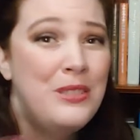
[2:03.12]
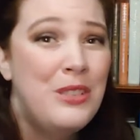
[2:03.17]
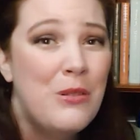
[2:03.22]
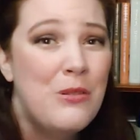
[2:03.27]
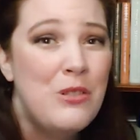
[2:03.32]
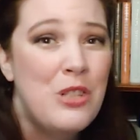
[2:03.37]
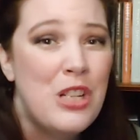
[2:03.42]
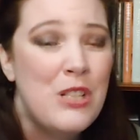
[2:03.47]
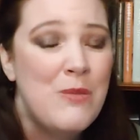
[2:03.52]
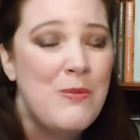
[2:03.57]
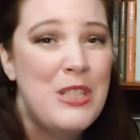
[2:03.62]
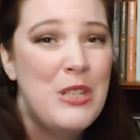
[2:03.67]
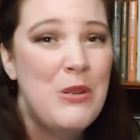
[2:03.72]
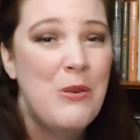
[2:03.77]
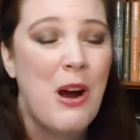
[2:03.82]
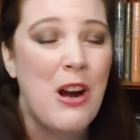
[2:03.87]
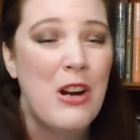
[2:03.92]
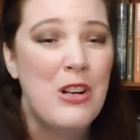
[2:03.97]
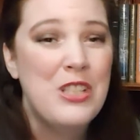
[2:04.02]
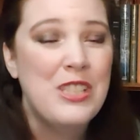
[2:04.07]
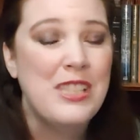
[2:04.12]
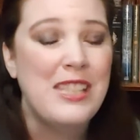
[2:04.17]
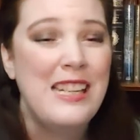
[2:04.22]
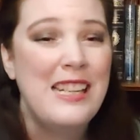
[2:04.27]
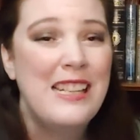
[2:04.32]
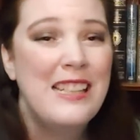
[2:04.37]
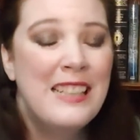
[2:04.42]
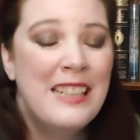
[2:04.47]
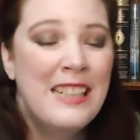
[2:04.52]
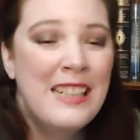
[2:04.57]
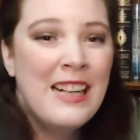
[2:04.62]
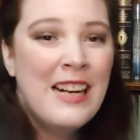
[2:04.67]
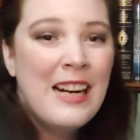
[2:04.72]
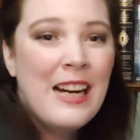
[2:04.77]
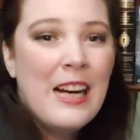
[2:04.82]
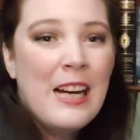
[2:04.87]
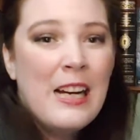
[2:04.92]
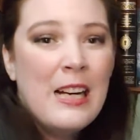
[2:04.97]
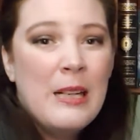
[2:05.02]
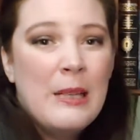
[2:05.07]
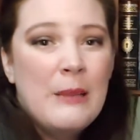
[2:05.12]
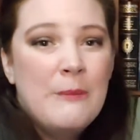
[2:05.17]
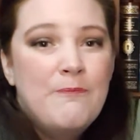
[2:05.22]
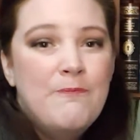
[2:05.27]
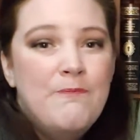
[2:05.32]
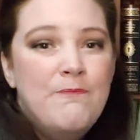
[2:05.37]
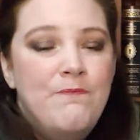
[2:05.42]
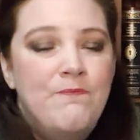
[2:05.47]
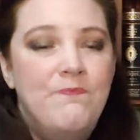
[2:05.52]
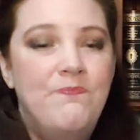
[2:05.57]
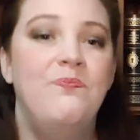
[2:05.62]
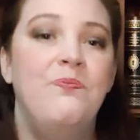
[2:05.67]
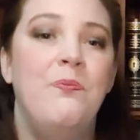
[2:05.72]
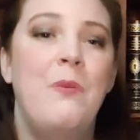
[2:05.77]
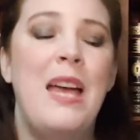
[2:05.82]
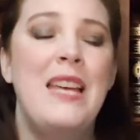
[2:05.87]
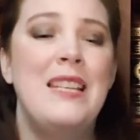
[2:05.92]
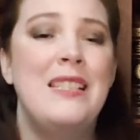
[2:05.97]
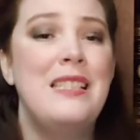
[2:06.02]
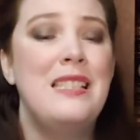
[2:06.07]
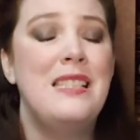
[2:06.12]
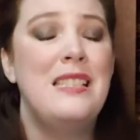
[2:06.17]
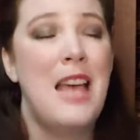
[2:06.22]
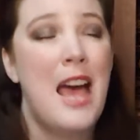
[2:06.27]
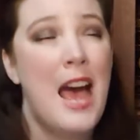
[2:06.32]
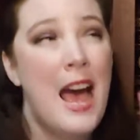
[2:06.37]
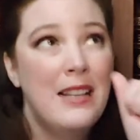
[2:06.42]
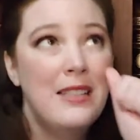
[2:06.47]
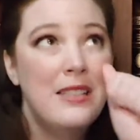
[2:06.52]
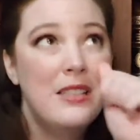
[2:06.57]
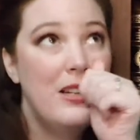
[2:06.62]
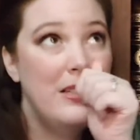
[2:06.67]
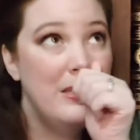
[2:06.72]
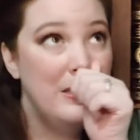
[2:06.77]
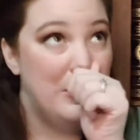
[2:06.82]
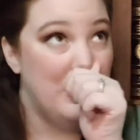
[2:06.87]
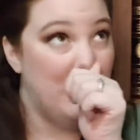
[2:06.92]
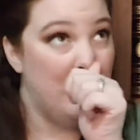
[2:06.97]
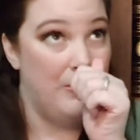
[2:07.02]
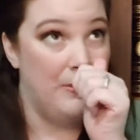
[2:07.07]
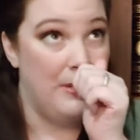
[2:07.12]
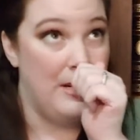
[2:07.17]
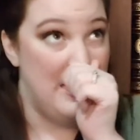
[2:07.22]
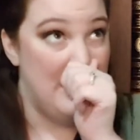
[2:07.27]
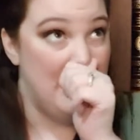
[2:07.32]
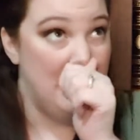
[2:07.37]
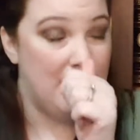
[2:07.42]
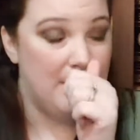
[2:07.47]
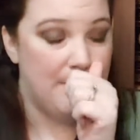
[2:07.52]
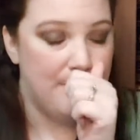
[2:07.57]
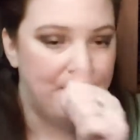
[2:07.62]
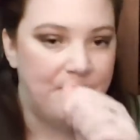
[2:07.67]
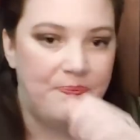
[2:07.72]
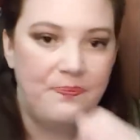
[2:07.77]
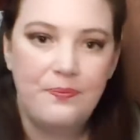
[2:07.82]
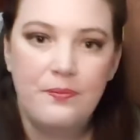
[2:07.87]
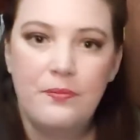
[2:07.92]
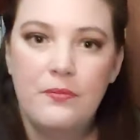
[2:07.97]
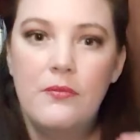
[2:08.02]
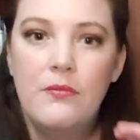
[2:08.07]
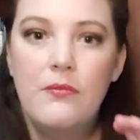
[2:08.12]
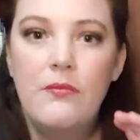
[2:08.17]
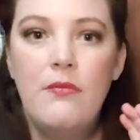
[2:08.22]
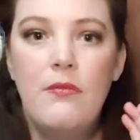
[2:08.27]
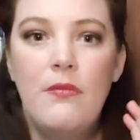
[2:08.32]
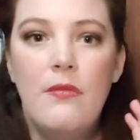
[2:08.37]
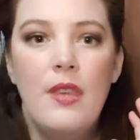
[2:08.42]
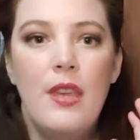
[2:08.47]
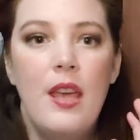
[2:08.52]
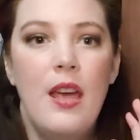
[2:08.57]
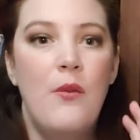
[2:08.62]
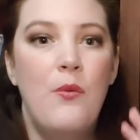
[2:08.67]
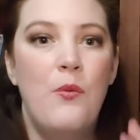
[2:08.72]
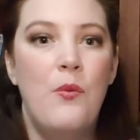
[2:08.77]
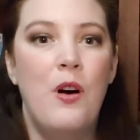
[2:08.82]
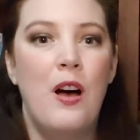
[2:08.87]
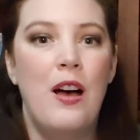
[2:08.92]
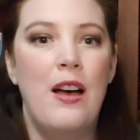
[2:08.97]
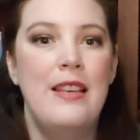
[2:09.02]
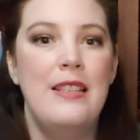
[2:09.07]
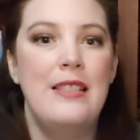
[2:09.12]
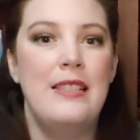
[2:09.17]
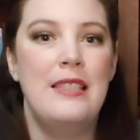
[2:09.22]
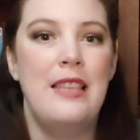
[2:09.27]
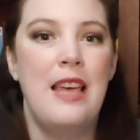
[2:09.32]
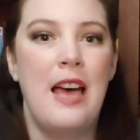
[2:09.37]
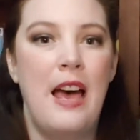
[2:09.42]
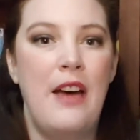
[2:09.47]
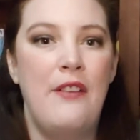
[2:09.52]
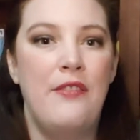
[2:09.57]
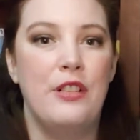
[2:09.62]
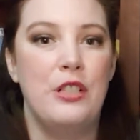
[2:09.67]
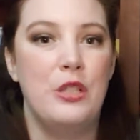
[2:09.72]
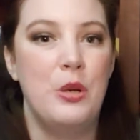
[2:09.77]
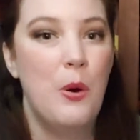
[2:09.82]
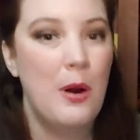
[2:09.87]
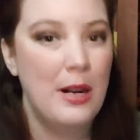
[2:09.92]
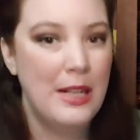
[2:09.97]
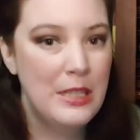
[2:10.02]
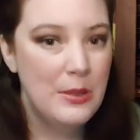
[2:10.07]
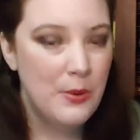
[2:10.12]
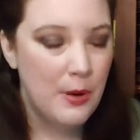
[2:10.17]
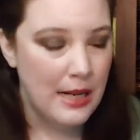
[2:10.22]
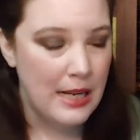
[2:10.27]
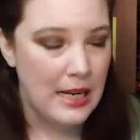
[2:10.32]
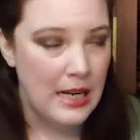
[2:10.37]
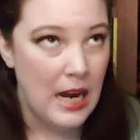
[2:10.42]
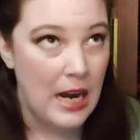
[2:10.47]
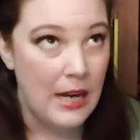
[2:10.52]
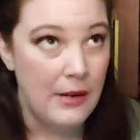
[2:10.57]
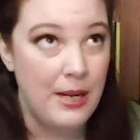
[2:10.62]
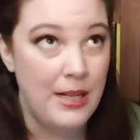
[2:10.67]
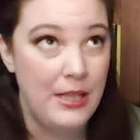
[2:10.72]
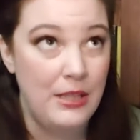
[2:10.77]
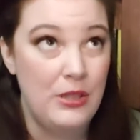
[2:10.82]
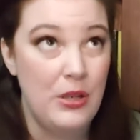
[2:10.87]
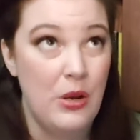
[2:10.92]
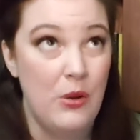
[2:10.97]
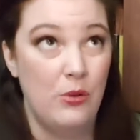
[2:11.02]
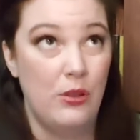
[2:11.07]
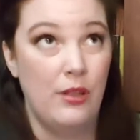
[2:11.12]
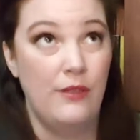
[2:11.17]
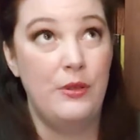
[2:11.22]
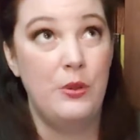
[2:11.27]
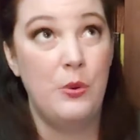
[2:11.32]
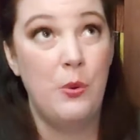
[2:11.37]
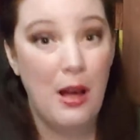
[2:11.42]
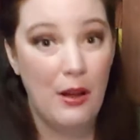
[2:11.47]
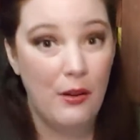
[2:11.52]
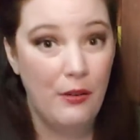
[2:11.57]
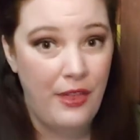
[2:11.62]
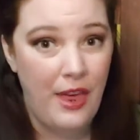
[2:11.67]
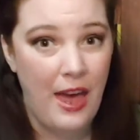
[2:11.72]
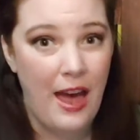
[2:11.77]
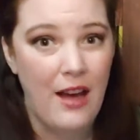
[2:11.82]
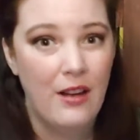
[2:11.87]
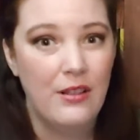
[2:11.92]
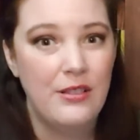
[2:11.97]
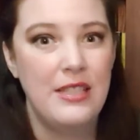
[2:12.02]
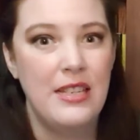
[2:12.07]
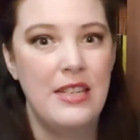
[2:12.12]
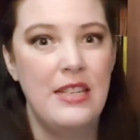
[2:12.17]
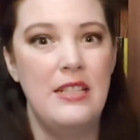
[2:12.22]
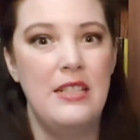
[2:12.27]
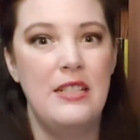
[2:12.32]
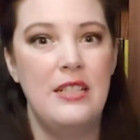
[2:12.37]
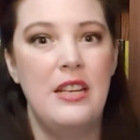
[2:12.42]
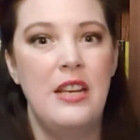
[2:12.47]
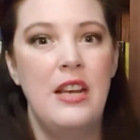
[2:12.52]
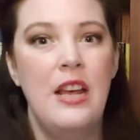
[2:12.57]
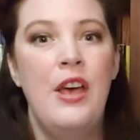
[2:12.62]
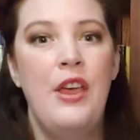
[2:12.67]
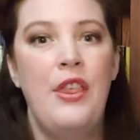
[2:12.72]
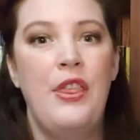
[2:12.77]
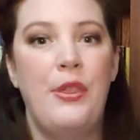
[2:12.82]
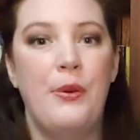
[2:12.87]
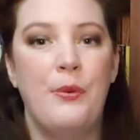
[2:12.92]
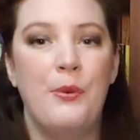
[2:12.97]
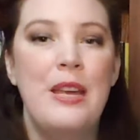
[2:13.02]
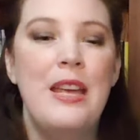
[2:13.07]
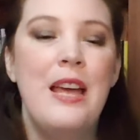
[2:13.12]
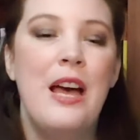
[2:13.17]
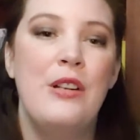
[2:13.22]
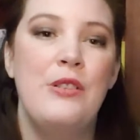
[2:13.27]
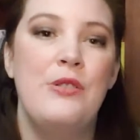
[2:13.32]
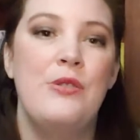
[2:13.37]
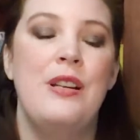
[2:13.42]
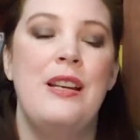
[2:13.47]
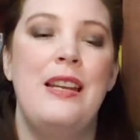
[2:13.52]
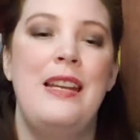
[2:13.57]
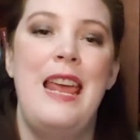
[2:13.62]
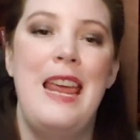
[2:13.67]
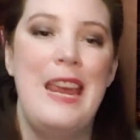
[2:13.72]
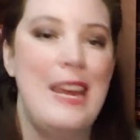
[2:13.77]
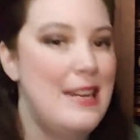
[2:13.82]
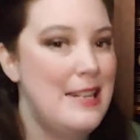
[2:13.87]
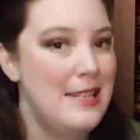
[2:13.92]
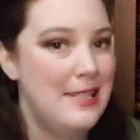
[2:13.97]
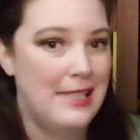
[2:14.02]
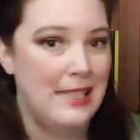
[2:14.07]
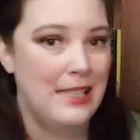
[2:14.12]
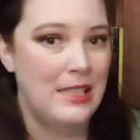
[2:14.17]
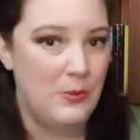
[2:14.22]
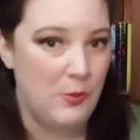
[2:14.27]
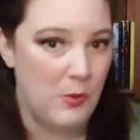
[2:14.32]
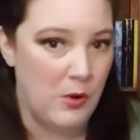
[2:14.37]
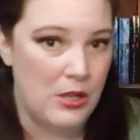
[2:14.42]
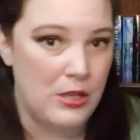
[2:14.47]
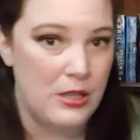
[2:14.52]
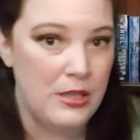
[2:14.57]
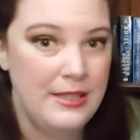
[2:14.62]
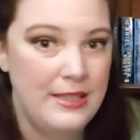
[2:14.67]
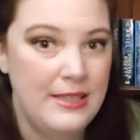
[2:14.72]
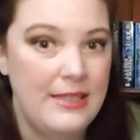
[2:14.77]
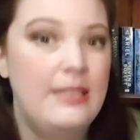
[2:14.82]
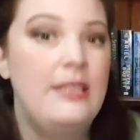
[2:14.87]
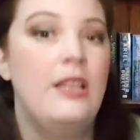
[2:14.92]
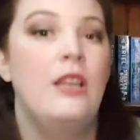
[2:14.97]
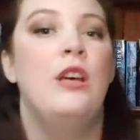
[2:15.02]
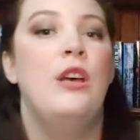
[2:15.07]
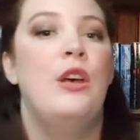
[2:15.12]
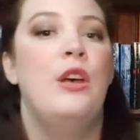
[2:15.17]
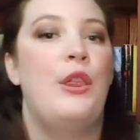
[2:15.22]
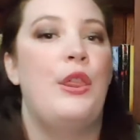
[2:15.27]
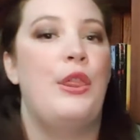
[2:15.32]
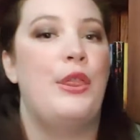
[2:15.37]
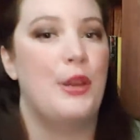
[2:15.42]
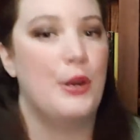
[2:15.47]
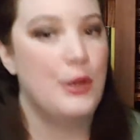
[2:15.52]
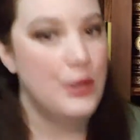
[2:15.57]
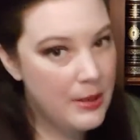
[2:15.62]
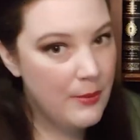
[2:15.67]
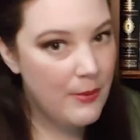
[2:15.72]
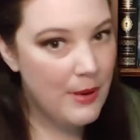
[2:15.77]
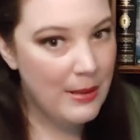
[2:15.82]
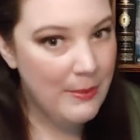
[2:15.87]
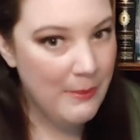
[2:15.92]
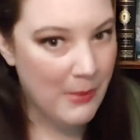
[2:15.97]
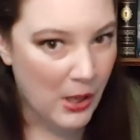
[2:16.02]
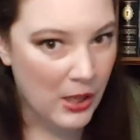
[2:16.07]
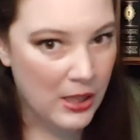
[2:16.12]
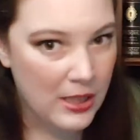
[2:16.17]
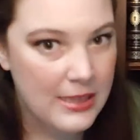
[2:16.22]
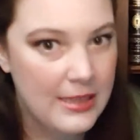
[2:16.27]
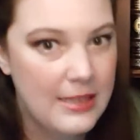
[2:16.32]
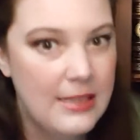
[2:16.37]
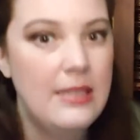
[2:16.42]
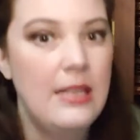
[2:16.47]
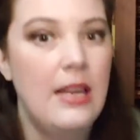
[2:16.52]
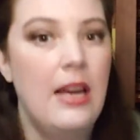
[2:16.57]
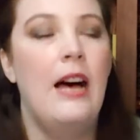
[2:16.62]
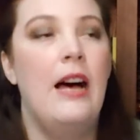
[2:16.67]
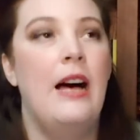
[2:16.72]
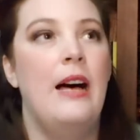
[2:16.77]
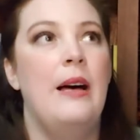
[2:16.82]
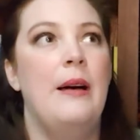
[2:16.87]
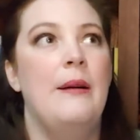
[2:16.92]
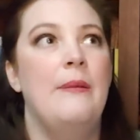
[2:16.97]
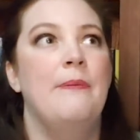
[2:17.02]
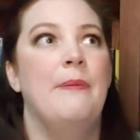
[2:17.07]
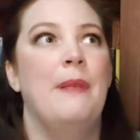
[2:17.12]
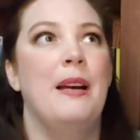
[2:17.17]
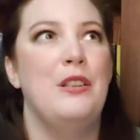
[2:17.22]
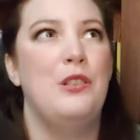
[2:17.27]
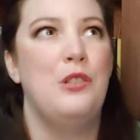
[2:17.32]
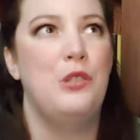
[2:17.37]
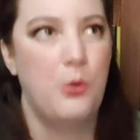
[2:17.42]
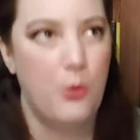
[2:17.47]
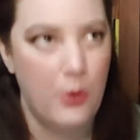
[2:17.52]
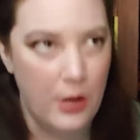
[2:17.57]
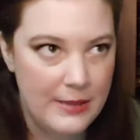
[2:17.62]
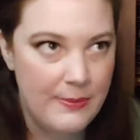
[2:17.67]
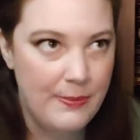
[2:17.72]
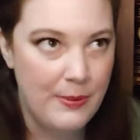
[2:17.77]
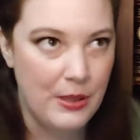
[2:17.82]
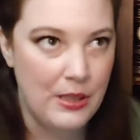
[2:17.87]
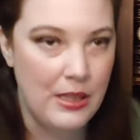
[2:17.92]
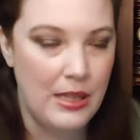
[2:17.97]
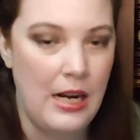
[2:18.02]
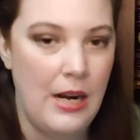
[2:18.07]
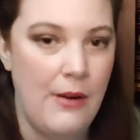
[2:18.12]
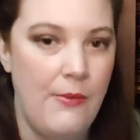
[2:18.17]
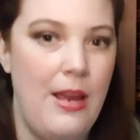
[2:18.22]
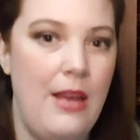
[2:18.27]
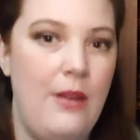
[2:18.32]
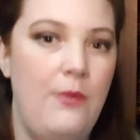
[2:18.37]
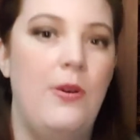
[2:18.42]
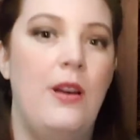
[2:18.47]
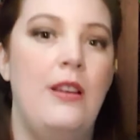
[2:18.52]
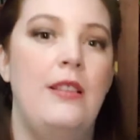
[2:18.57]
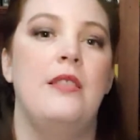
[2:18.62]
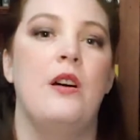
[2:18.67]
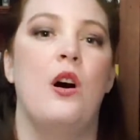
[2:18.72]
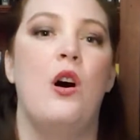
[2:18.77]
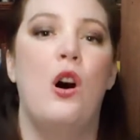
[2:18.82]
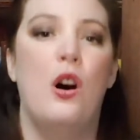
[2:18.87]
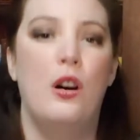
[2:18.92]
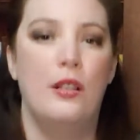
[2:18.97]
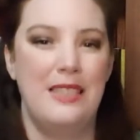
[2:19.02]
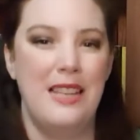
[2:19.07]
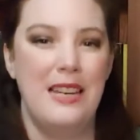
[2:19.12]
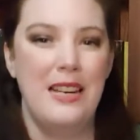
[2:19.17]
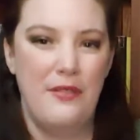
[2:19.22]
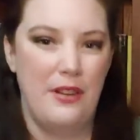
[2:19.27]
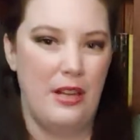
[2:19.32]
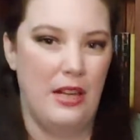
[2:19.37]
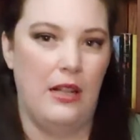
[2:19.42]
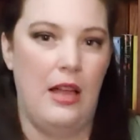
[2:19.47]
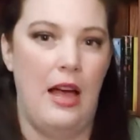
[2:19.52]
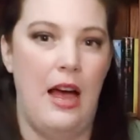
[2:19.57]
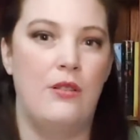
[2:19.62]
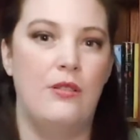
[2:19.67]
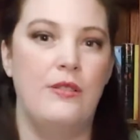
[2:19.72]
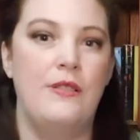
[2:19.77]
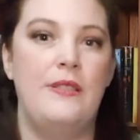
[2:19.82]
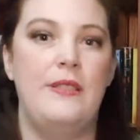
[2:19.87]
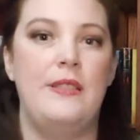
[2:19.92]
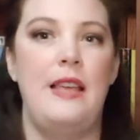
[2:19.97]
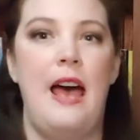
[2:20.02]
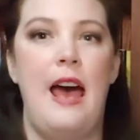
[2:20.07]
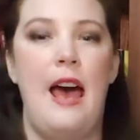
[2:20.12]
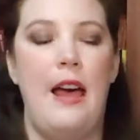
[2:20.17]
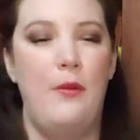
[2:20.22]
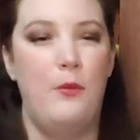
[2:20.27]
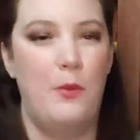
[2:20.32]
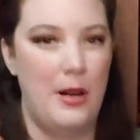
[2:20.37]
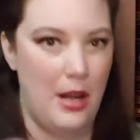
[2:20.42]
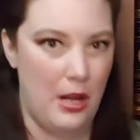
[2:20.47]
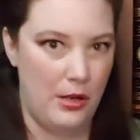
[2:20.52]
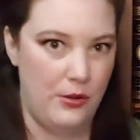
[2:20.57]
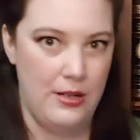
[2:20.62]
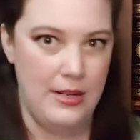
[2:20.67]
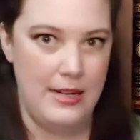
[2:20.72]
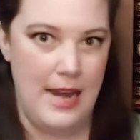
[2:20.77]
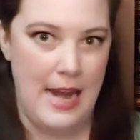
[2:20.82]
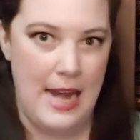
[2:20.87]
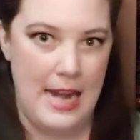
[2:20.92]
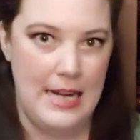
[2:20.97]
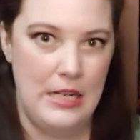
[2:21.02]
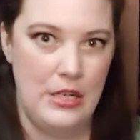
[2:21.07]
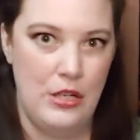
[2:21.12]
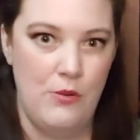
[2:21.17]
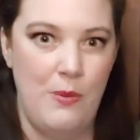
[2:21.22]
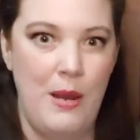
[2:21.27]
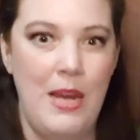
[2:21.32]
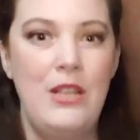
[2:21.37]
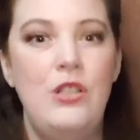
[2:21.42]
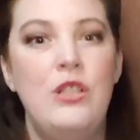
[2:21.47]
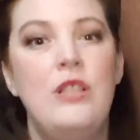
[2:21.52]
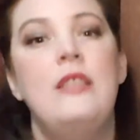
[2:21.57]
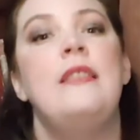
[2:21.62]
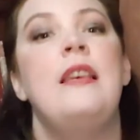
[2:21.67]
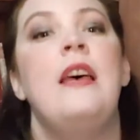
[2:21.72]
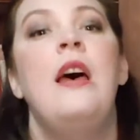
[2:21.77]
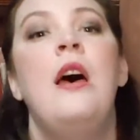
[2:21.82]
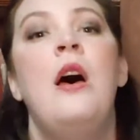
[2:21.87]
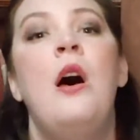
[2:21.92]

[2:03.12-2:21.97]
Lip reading: don't judge me too harshly. My stats on Goodreads was that for 2020, I read a total of 12,386 words, 31 books. My shortest book that I read was The Haunting of Hill House at 182 pages.